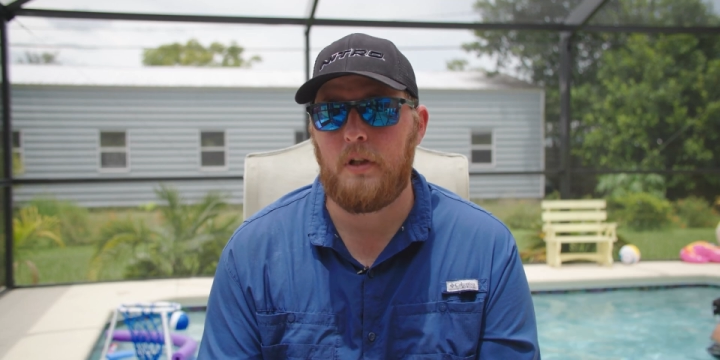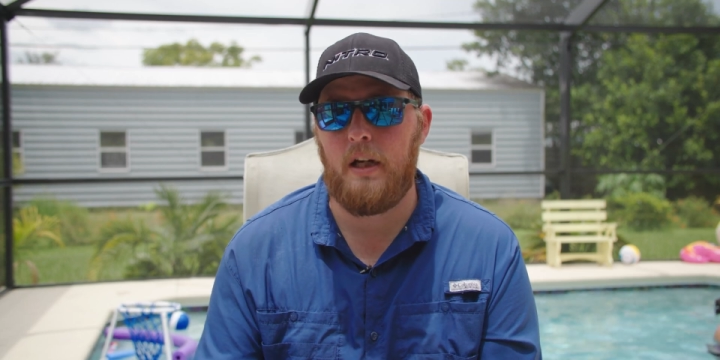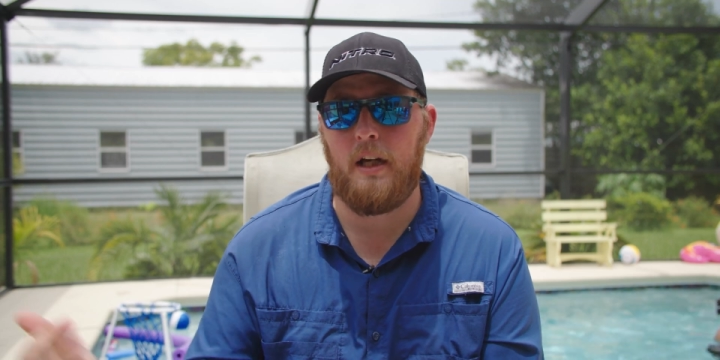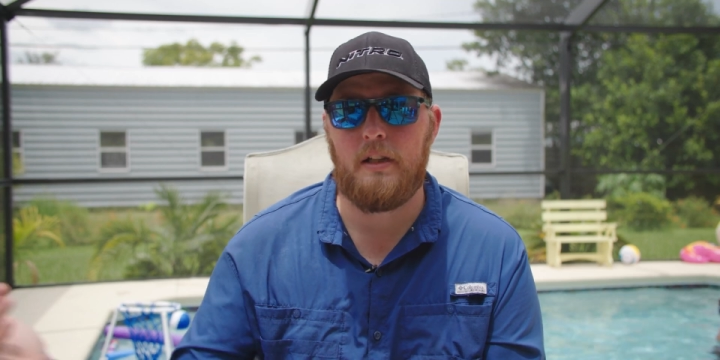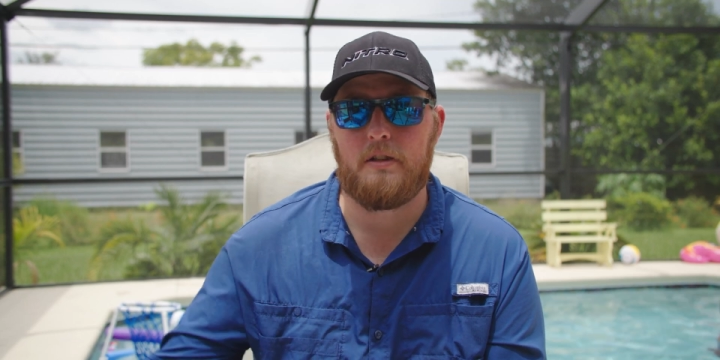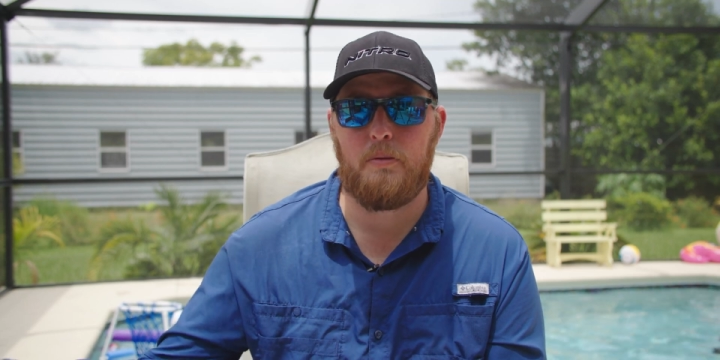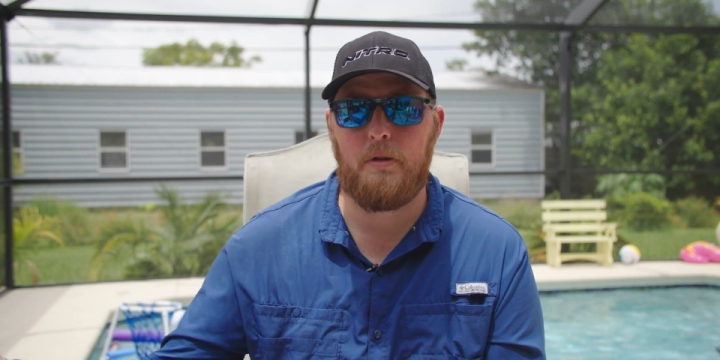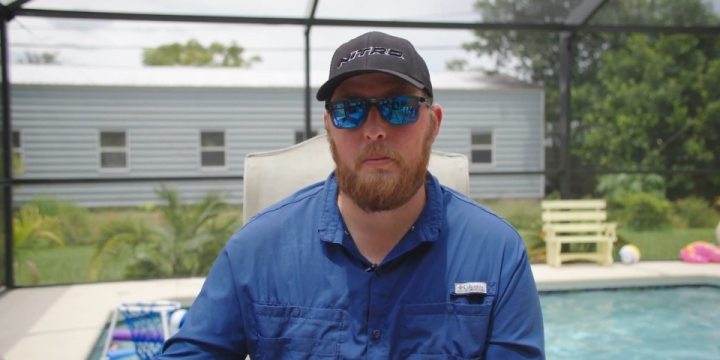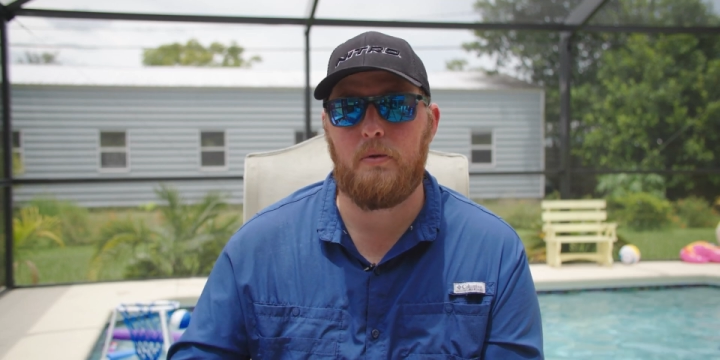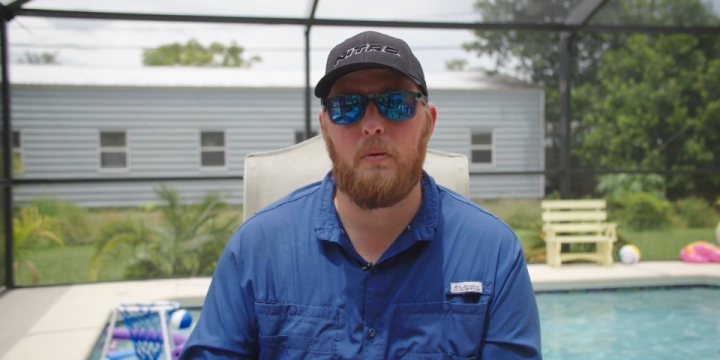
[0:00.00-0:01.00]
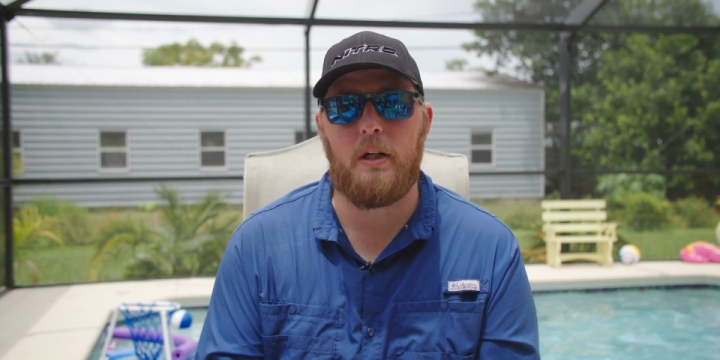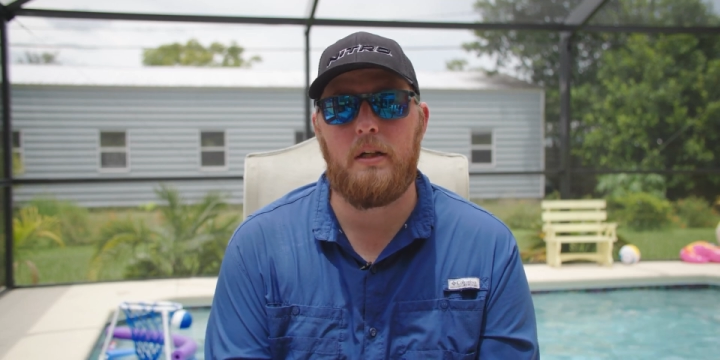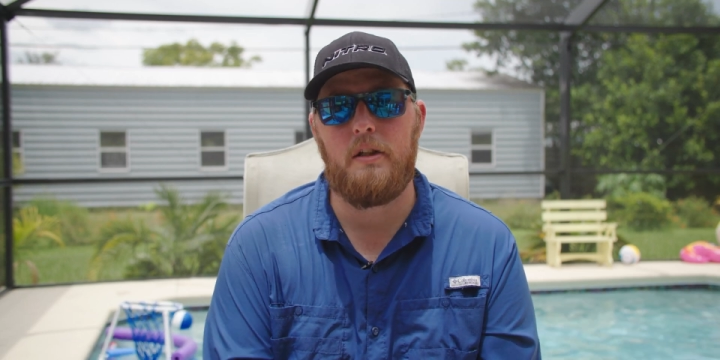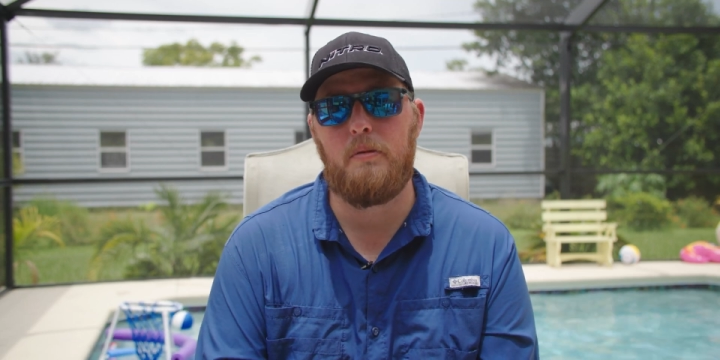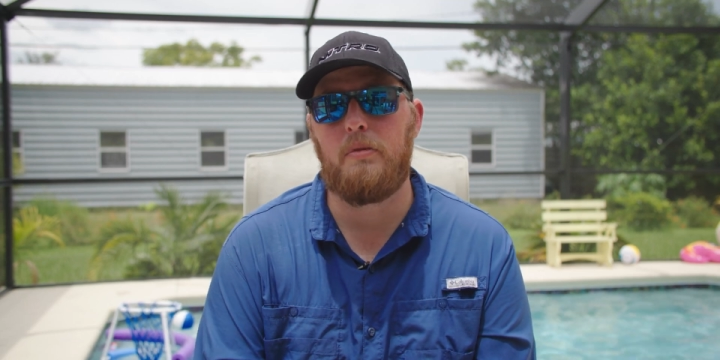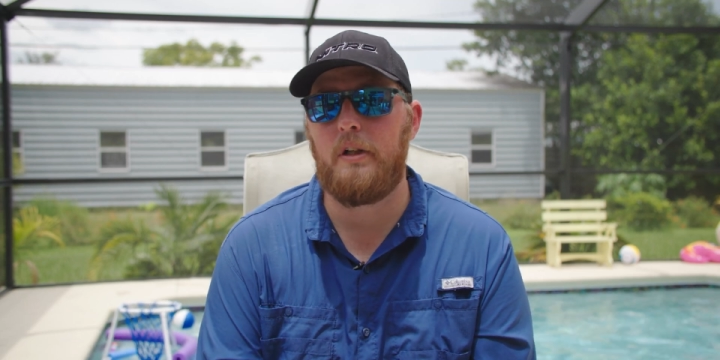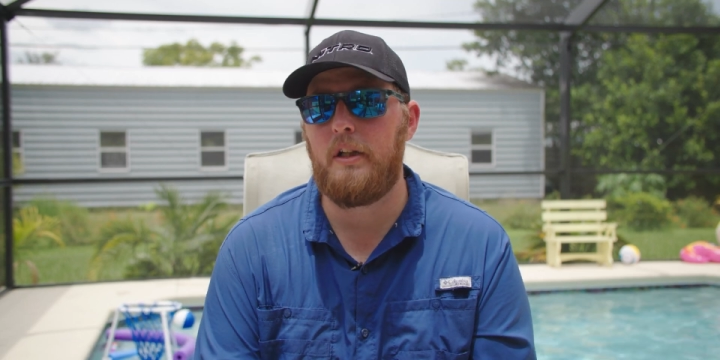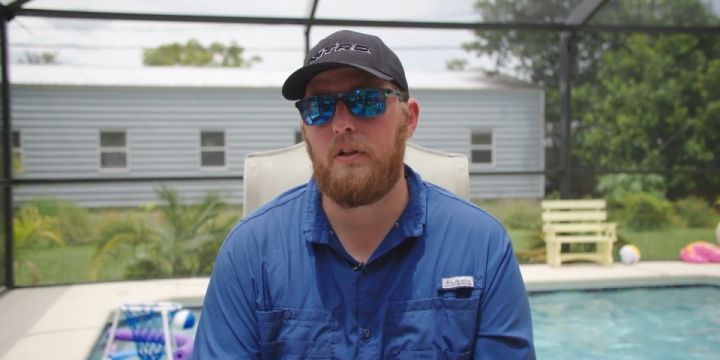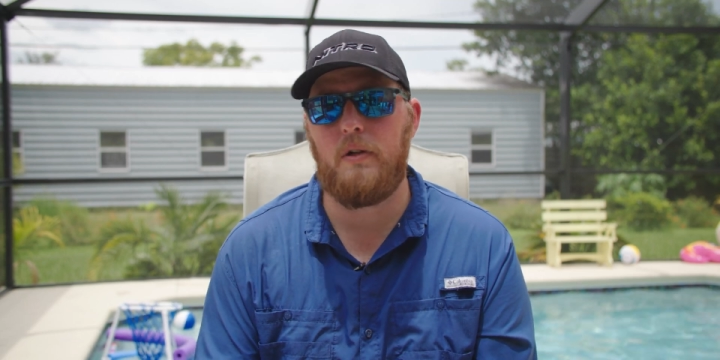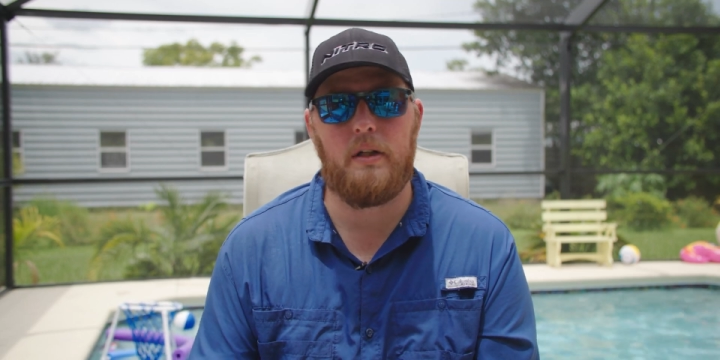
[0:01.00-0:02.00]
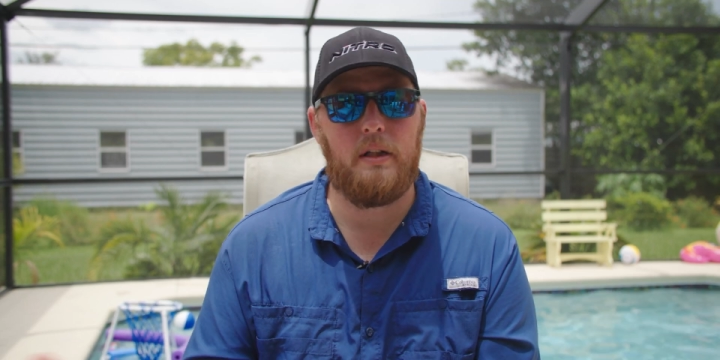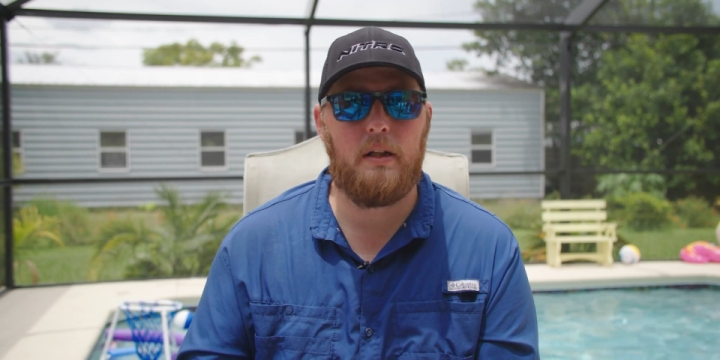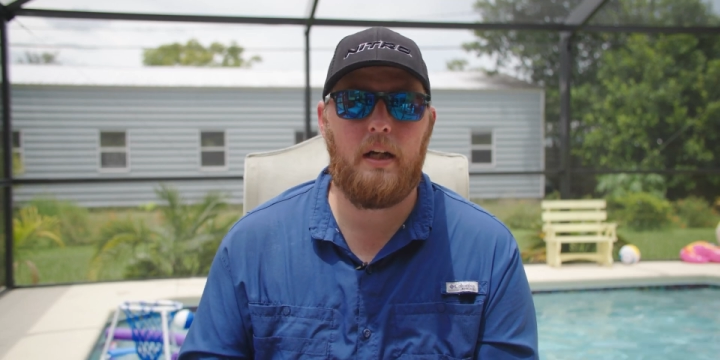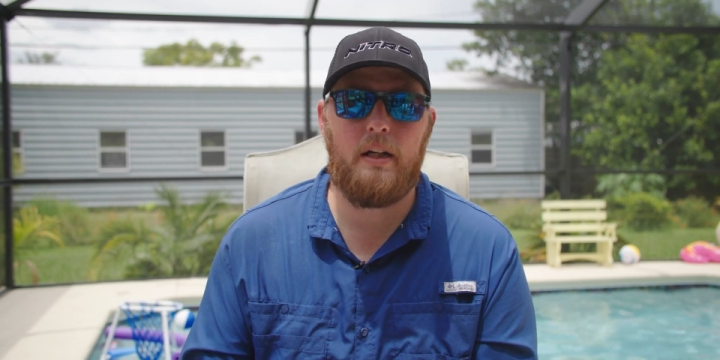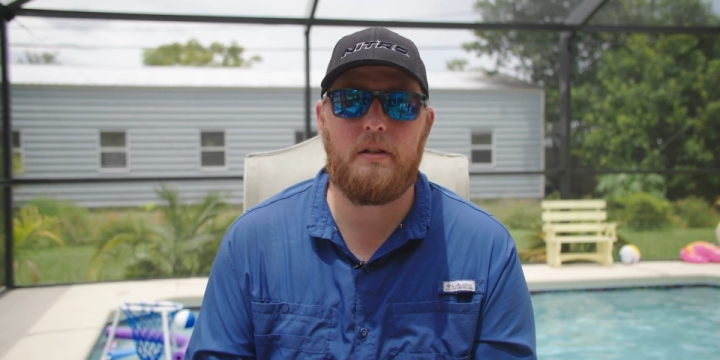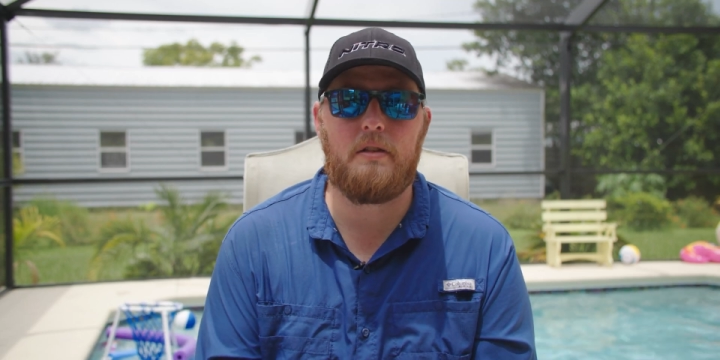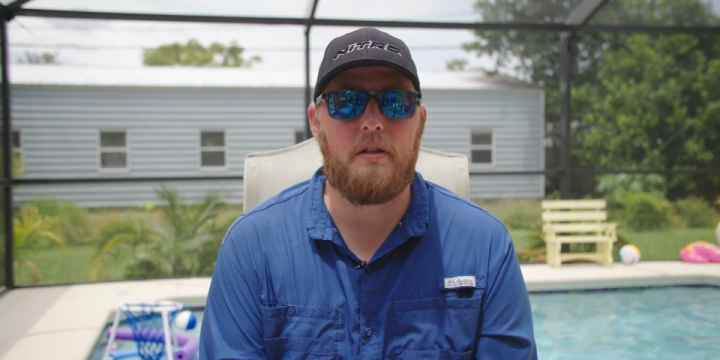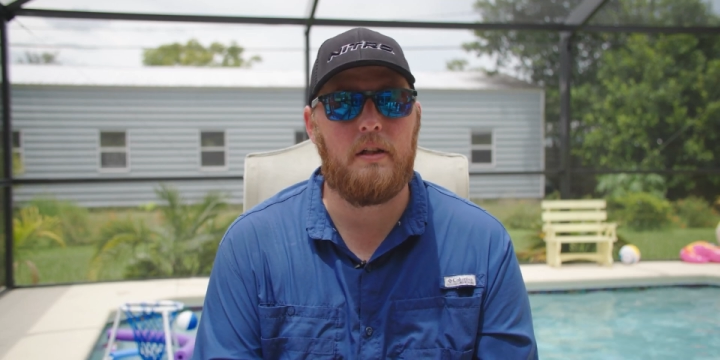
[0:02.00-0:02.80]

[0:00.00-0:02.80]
I ask the people what I need to bring. Do I need lights?